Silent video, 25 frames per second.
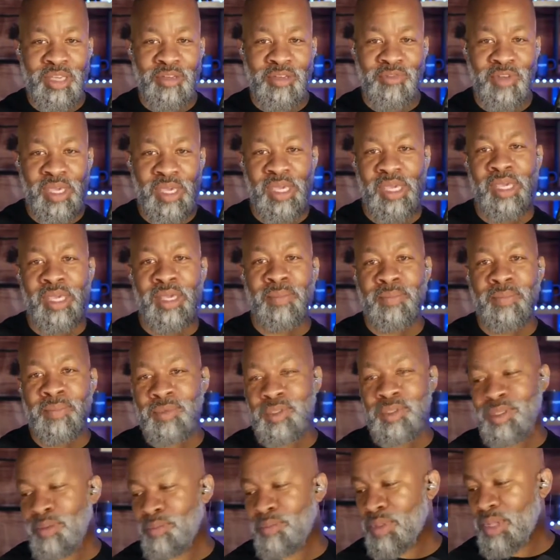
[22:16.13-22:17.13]
TV,
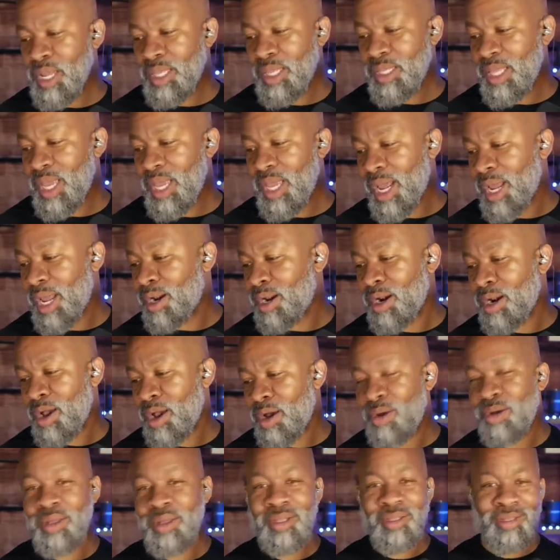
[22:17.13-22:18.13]
something like that. I don't
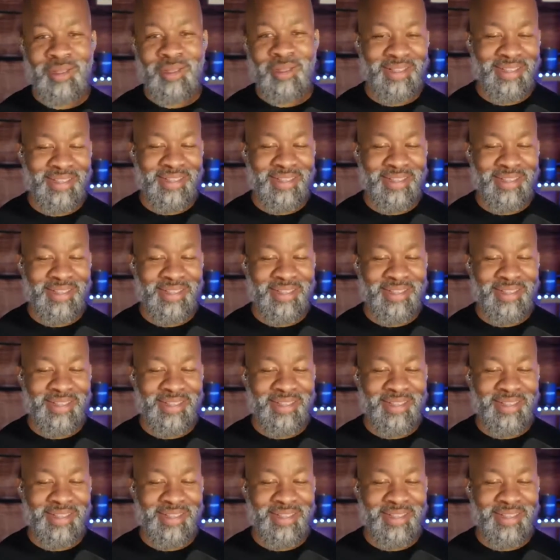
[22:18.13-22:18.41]
know.